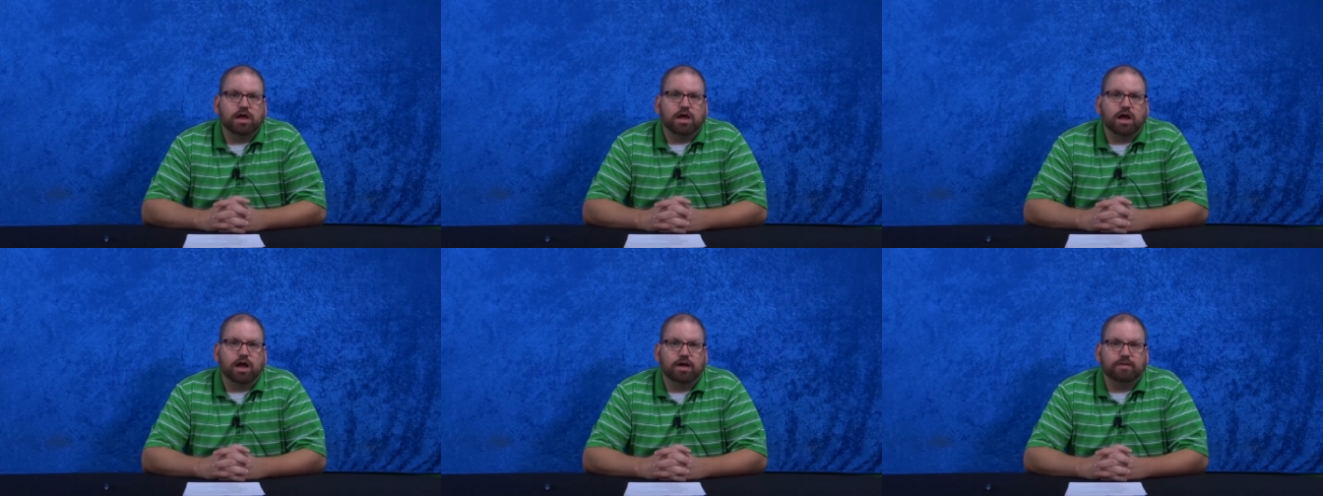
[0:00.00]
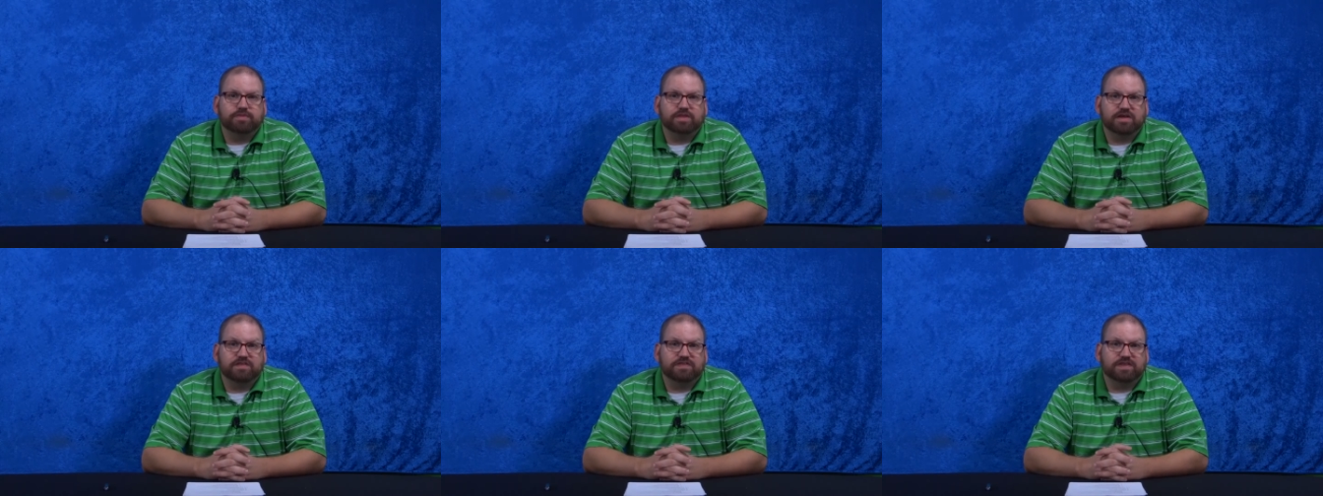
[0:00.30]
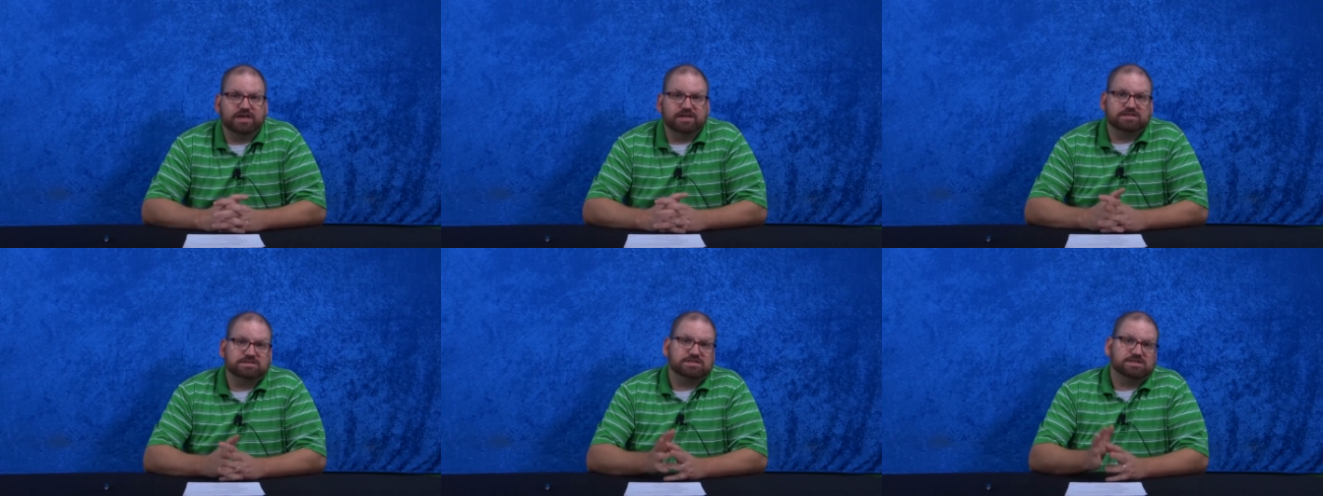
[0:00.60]
They
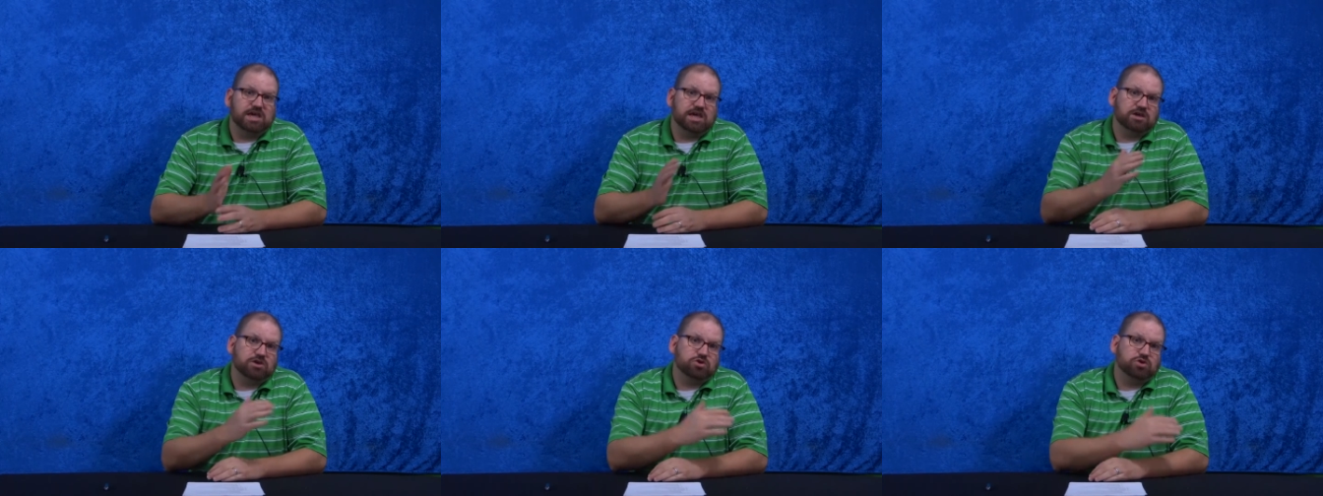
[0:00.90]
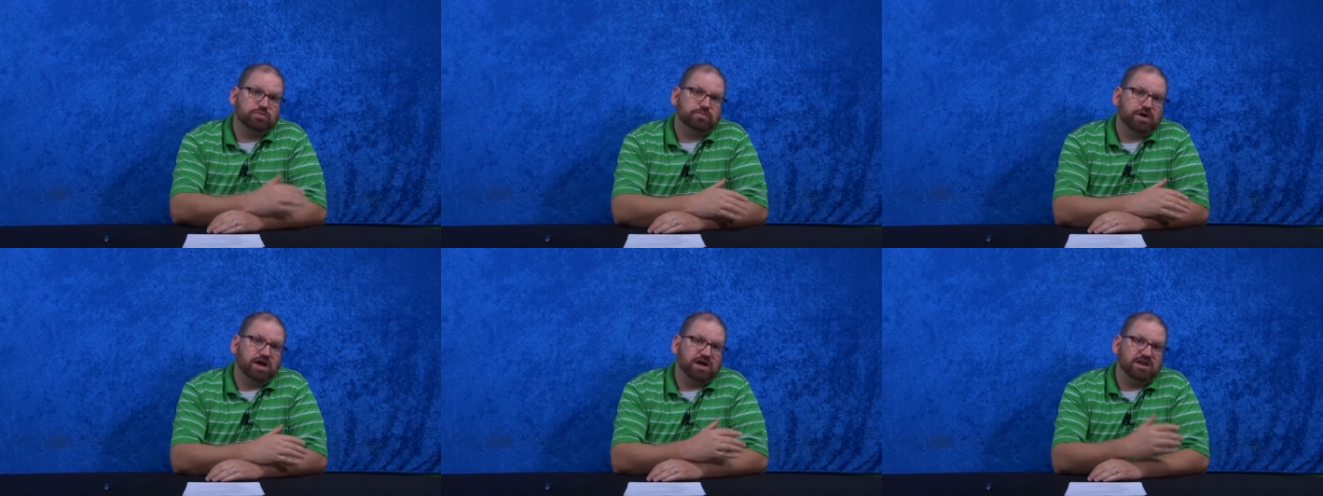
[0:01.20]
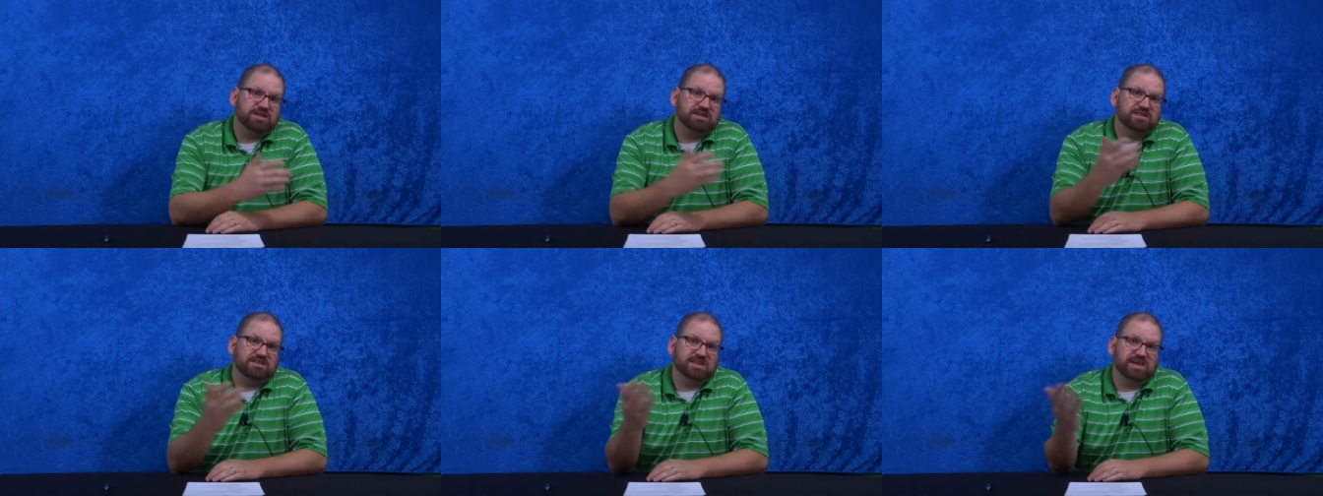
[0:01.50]
then take her
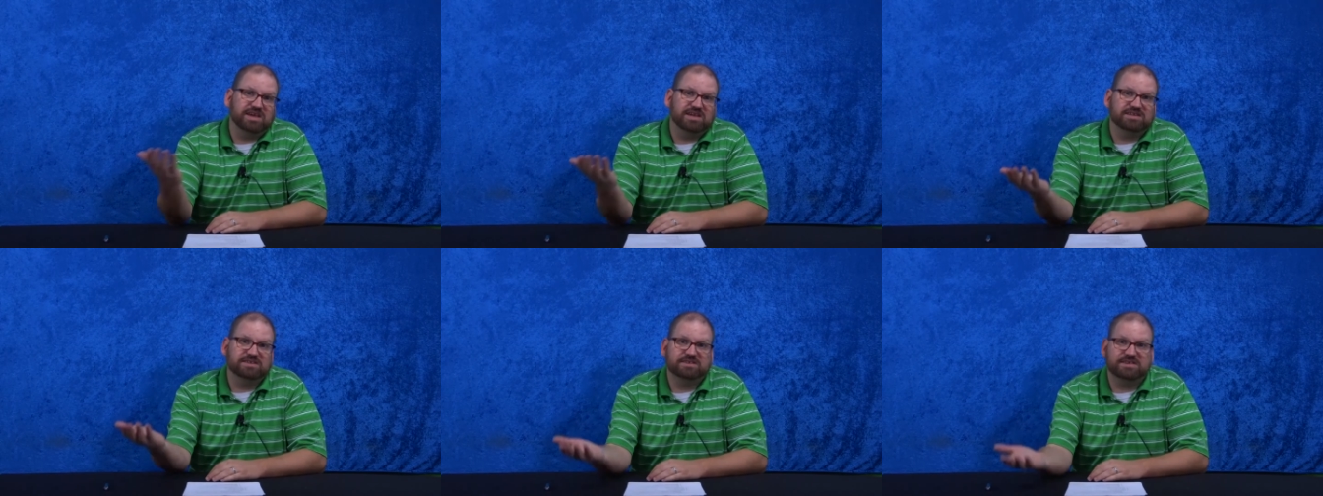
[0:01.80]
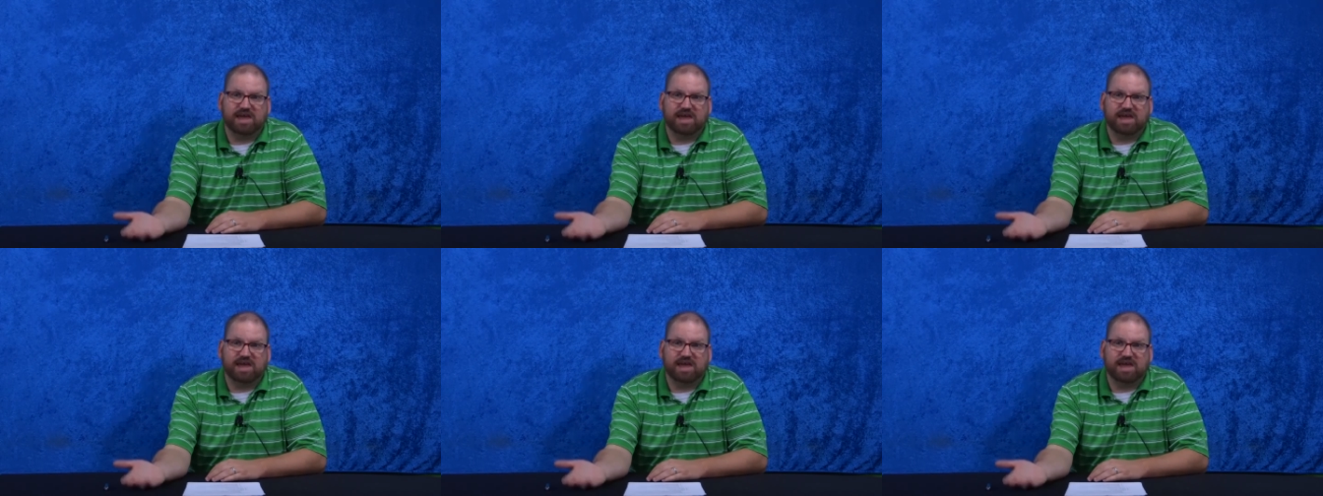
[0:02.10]
body, lay it